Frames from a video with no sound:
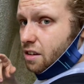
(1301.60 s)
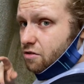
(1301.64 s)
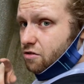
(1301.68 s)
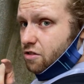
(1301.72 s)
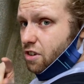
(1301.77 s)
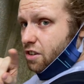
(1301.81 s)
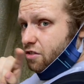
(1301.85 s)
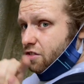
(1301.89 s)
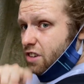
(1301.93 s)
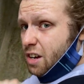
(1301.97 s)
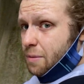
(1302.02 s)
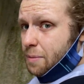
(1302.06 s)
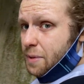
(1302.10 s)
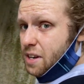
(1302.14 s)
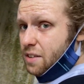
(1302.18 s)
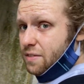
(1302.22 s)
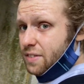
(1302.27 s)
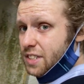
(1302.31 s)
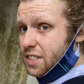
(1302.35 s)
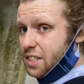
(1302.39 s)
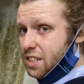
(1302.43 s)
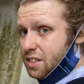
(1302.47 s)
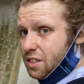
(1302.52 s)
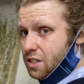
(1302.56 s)
I'd recommend a
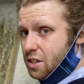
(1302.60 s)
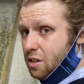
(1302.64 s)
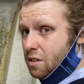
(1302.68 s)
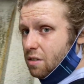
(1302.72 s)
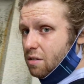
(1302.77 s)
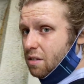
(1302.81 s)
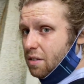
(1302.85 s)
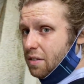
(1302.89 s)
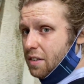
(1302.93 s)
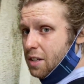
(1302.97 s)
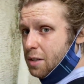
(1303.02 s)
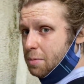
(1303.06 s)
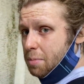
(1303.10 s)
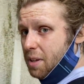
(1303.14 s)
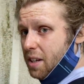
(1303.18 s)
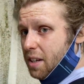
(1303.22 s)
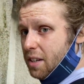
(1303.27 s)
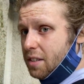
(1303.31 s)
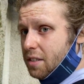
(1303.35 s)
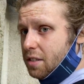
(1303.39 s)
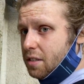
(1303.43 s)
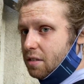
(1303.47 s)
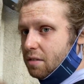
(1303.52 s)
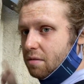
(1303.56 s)
visit to this
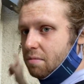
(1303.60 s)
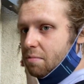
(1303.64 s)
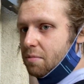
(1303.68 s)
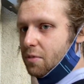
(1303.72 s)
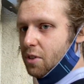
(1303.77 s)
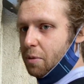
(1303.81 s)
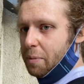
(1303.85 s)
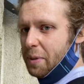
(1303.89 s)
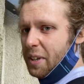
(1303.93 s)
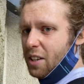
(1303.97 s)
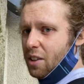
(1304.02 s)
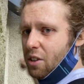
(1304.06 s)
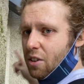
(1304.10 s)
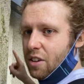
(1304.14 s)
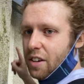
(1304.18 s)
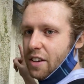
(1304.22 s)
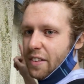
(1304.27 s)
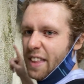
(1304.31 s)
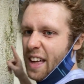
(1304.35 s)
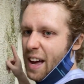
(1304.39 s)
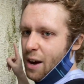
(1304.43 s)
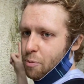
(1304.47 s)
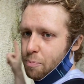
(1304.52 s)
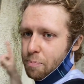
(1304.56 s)
place. I mean, look at
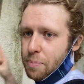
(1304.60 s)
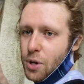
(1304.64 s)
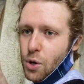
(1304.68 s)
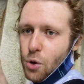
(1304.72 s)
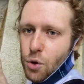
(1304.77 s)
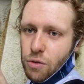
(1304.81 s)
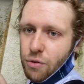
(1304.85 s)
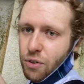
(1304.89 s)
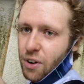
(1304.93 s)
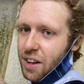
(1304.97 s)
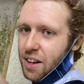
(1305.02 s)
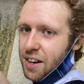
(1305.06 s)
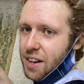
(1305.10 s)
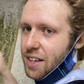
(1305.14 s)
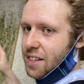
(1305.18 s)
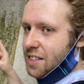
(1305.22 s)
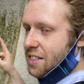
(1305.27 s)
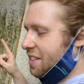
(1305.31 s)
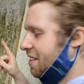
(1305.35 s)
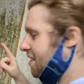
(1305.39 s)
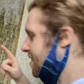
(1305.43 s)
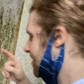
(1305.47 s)
how beautiful it is.